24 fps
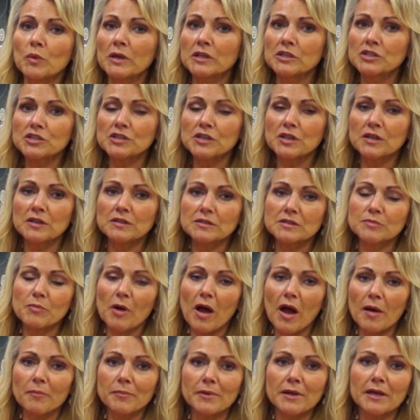windshields
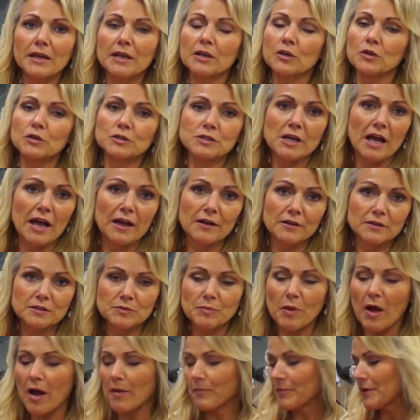popping or tiles
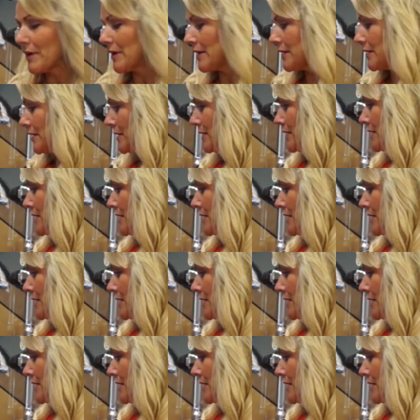popping.